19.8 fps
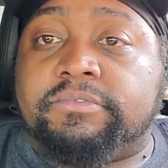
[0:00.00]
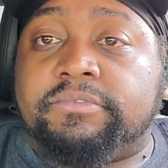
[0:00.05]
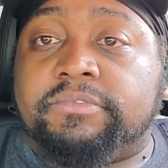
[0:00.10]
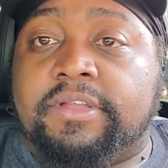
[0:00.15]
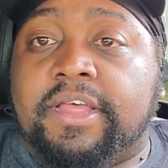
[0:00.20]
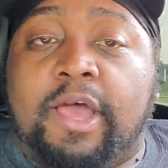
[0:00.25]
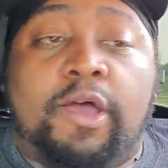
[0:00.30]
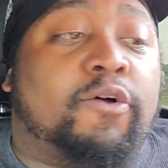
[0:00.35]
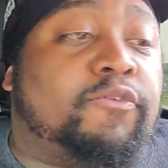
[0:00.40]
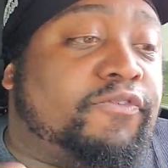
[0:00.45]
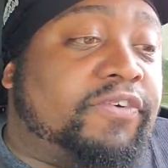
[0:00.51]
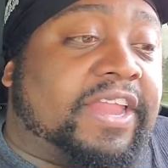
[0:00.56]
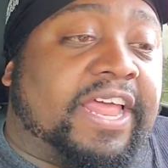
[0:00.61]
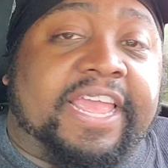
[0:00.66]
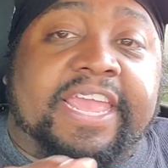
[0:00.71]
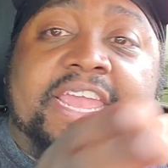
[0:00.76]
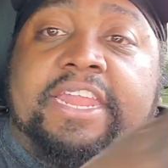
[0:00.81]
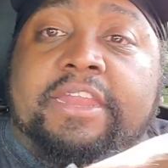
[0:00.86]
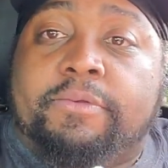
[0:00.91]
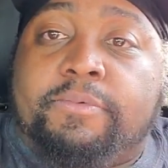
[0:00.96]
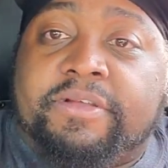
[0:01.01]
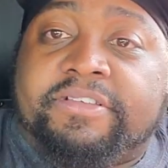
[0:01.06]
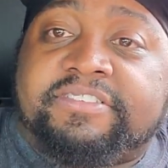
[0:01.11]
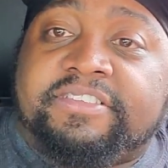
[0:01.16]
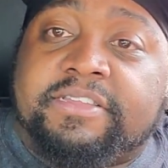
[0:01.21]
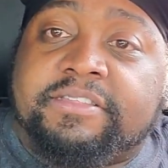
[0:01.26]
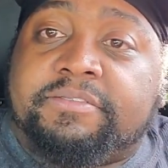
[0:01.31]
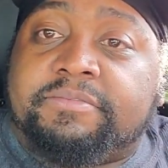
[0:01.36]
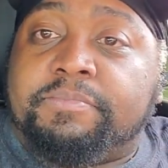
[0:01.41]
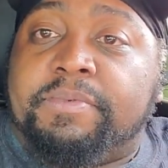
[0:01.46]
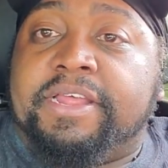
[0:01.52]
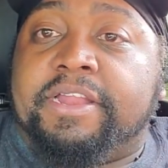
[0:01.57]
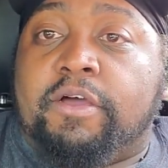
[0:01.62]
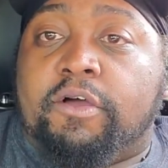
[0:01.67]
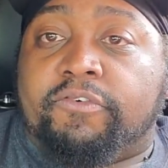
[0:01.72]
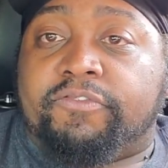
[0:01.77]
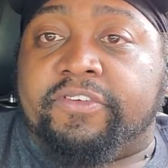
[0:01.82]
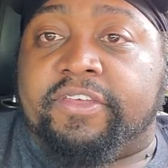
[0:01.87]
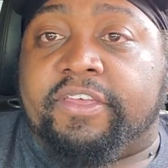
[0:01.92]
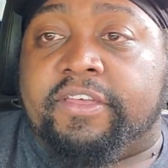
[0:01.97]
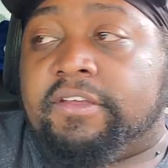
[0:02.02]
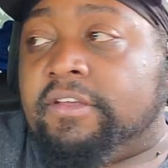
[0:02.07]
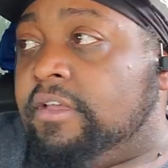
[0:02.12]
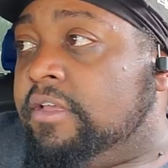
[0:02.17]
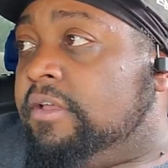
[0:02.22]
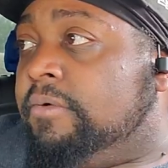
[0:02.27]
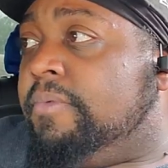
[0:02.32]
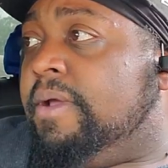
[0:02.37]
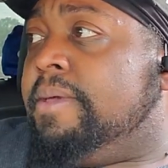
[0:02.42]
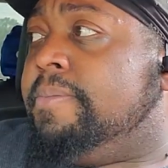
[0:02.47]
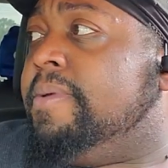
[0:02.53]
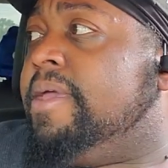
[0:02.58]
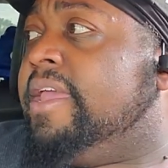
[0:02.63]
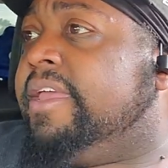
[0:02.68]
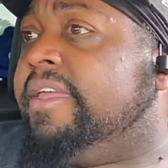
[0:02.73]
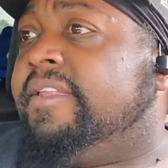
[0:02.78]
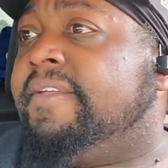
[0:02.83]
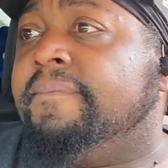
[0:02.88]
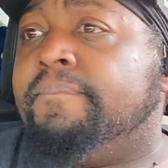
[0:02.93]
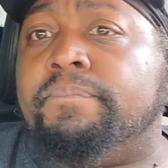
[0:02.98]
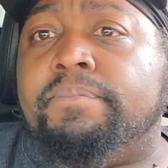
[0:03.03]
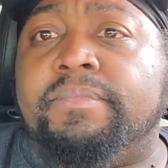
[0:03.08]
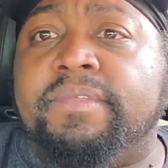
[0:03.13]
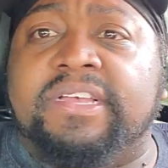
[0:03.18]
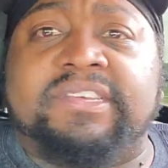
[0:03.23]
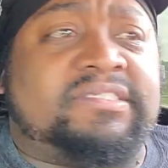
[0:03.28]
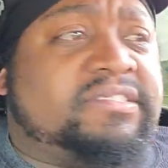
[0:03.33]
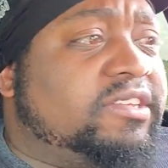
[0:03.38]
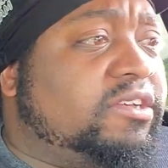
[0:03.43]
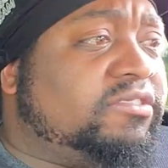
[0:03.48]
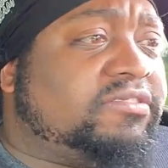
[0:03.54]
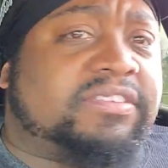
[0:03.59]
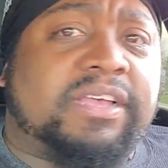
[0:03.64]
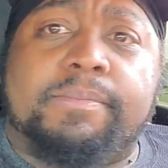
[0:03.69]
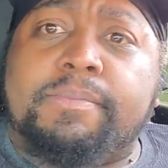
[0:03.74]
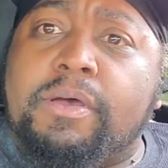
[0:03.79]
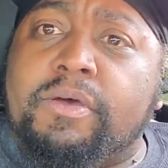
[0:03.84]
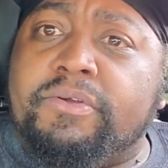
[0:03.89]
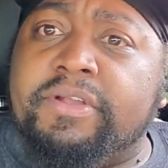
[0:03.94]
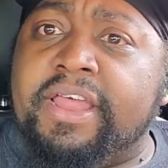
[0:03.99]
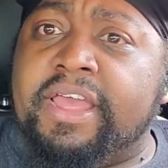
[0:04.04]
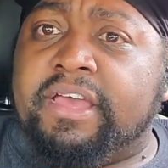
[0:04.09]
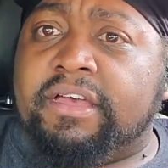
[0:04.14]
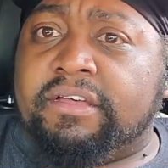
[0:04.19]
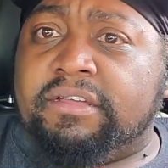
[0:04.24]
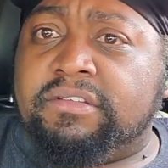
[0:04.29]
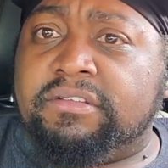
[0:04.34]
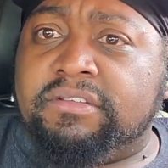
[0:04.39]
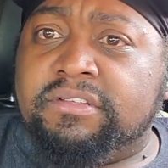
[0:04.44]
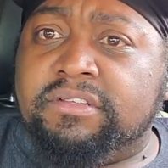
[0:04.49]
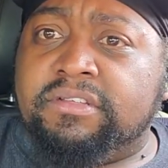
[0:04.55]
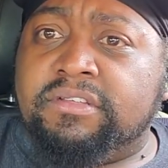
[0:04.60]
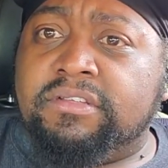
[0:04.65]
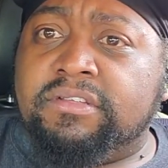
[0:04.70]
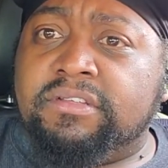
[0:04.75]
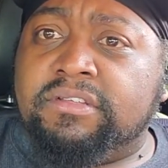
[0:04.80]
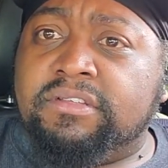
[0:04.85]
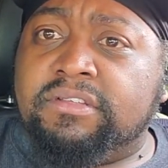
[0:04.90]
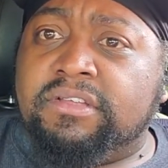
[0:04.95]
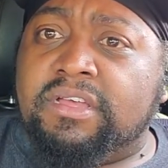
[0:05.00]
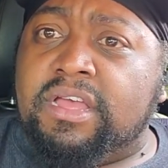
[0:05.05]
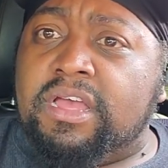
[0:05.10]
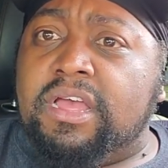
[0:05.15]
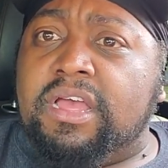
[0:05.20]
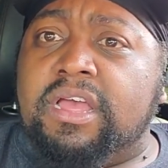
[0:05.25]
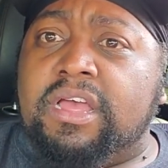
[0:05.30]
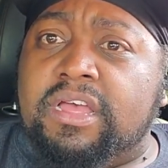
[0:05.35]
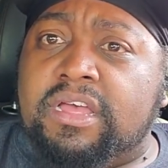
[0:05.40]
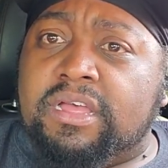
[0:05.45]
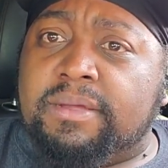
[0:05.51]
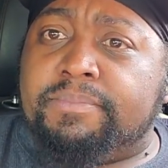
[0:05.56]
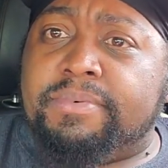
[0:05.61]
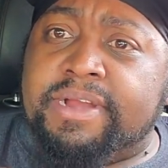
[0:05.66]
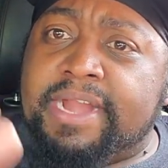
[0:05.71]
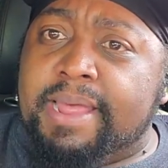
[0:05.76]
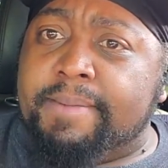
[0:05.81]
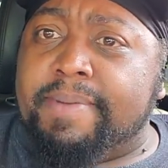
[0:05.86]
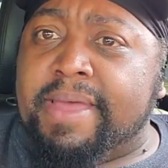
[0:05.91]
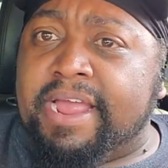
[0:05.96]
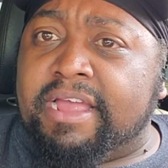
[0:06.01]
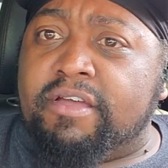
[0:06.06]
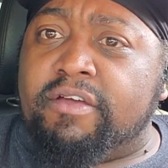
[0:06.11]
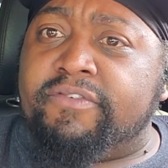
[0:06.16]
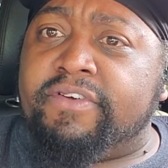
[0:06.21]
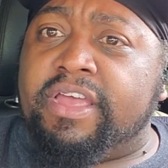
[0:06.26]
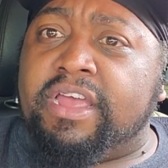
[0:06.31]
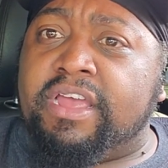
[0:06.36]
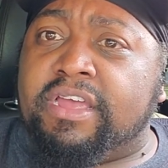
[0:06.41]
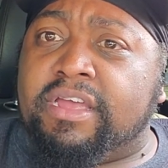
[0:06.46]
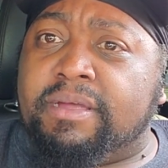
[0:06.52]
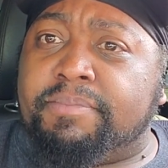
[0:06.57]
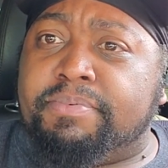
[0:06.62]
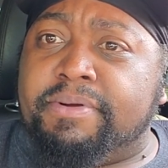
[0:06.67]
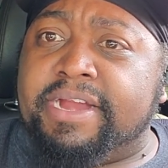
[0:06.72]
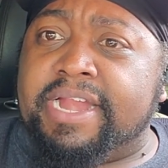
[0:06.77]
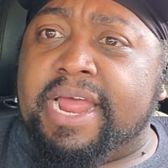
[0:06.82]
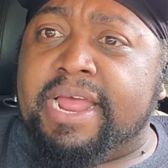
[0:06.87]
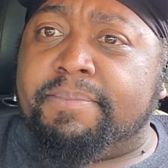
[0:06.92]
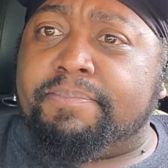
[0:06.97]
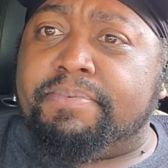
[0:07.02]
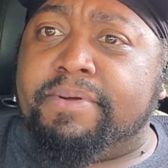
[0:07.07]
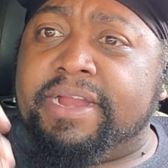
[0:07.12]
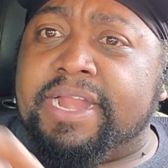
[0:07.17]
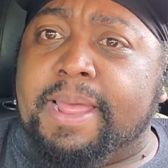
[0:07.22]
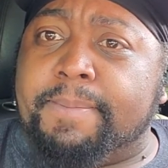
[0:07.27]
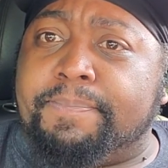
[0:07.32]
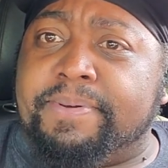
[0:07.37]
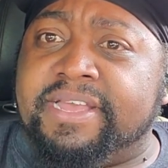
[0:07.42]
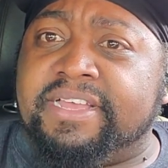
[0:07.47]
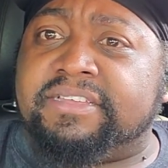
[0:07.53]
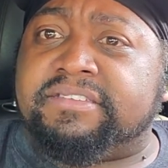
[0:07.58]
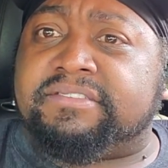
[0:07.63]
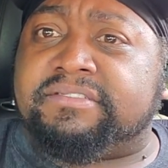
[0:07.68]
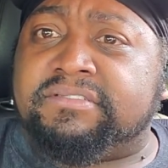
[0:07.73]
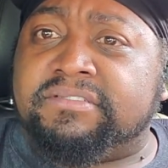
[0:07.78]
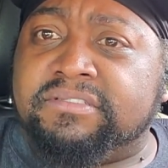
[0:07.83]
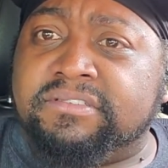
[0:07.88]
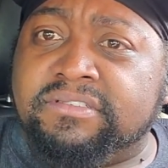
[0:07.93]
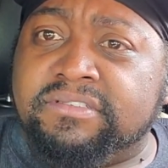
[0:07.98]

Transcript: I don't feel like eating the rest of this meat off of here. Wait a minute. There's still some on there. Bring that back over here. Bring that piece.